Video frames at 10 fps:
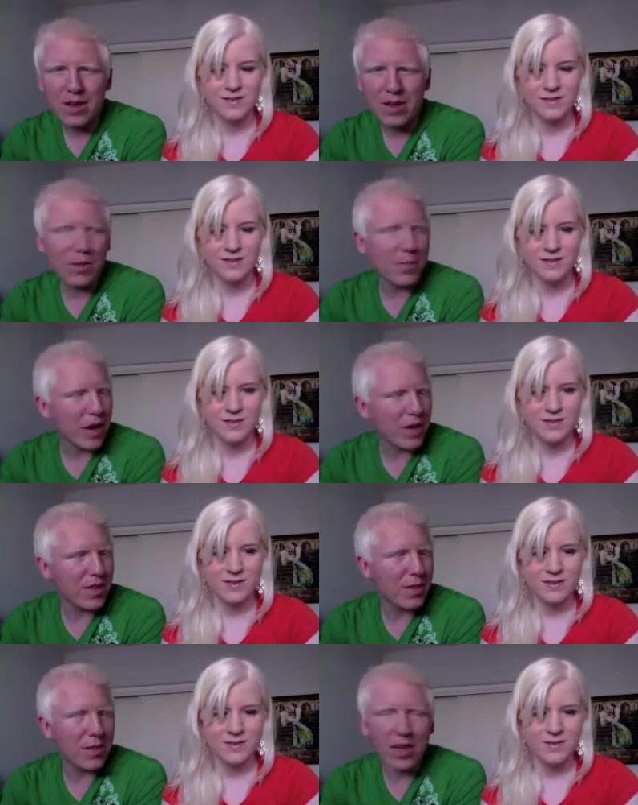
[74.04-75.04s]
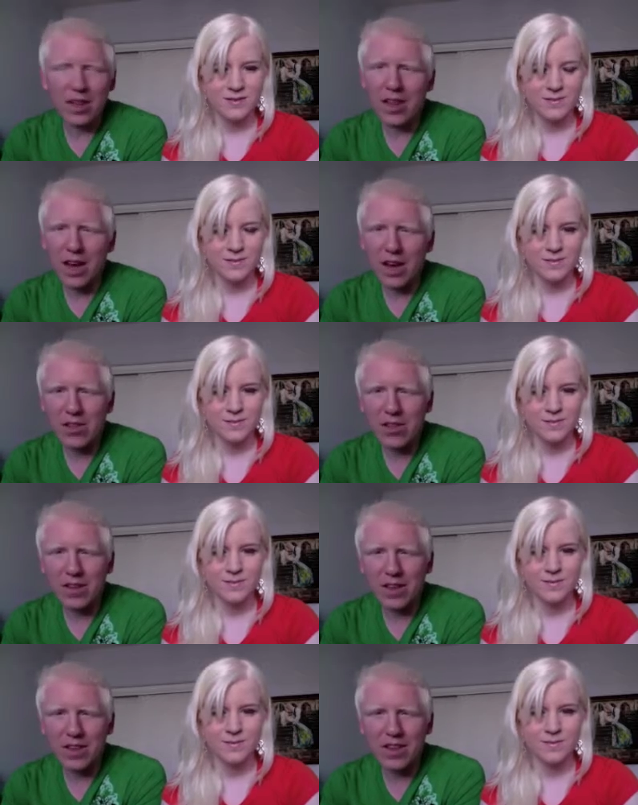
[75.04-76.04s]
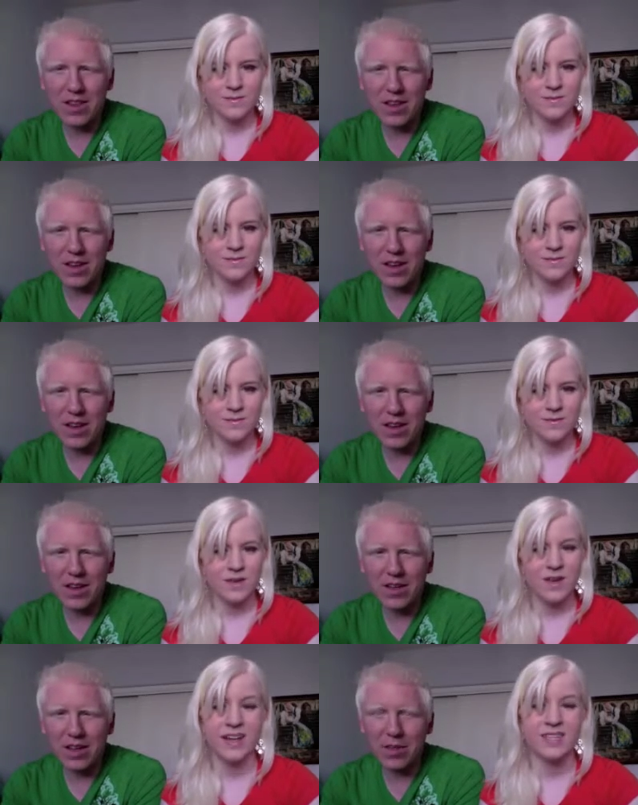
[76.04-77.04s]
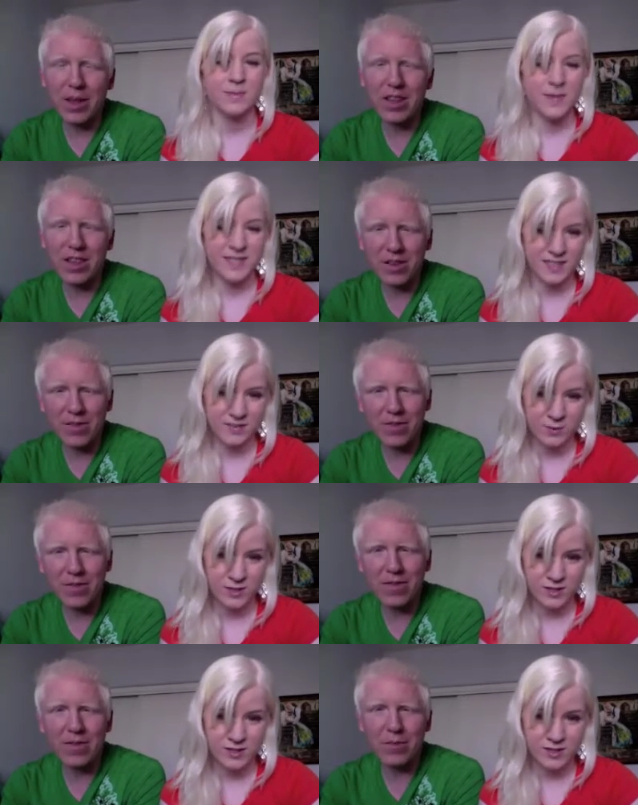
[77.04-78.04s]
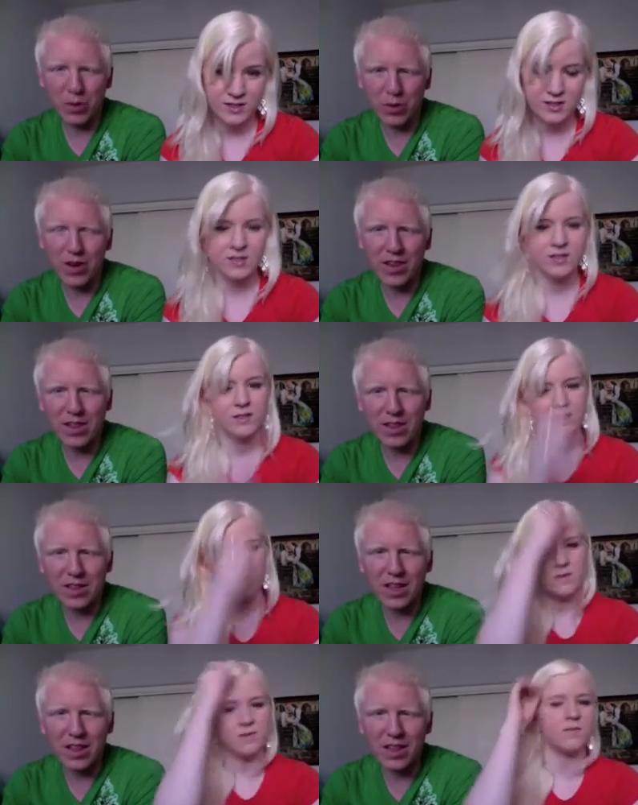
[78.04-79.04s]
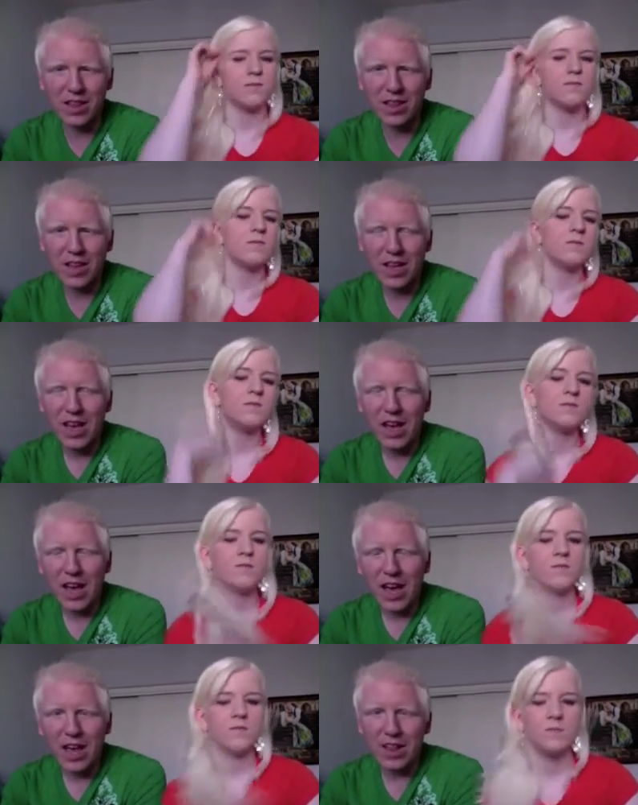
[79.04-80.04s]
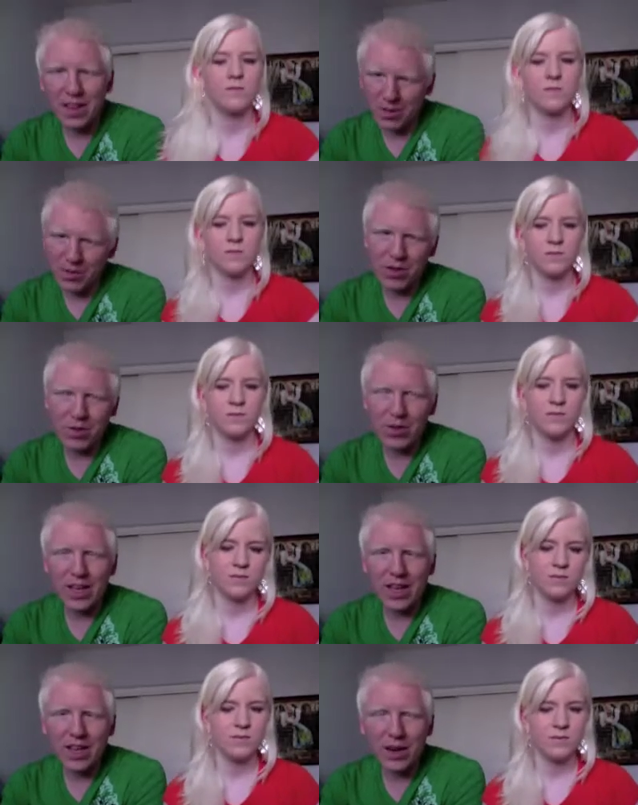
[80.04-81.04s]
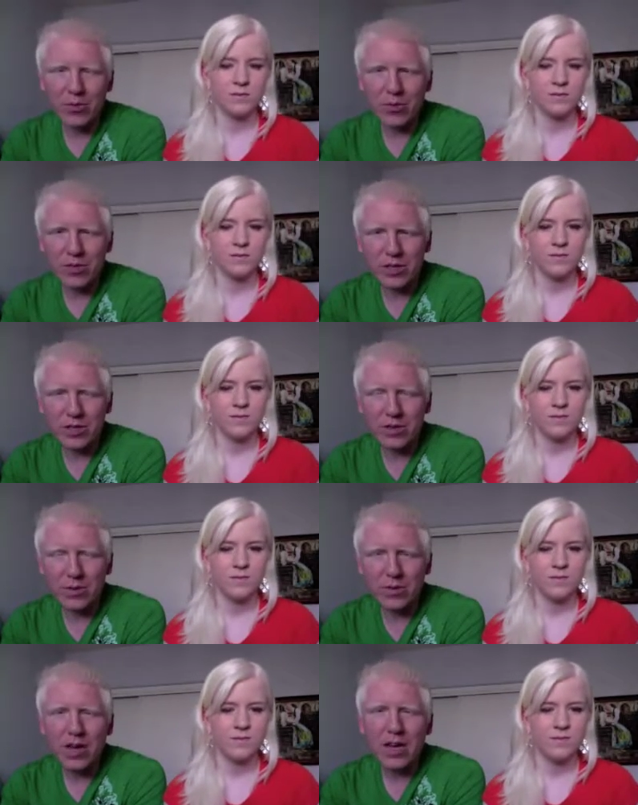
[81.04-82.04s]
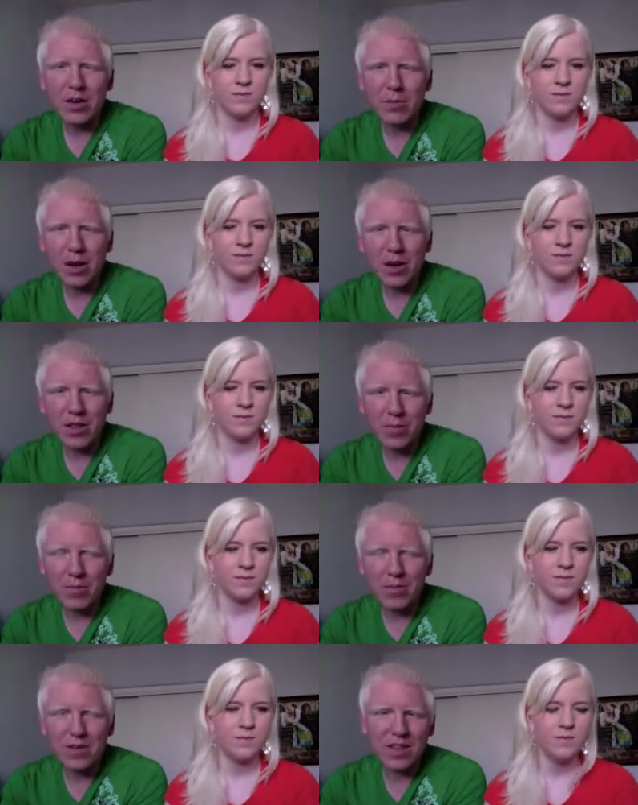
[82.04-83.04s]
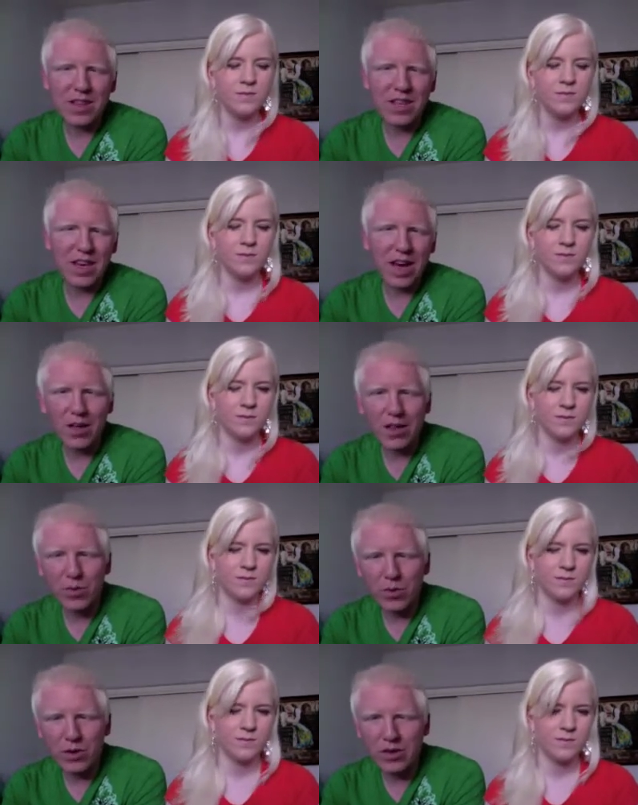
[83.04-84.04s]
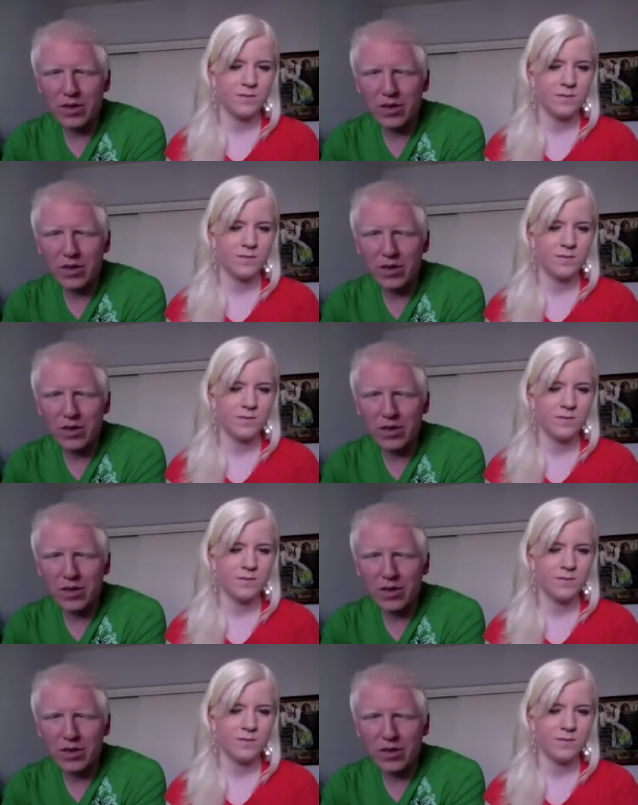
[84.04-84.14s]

Speaker 1: compared them against ashley's uh, expensive, expensive polarized sunglasses and then i've also like i said i would do compare them to see how they would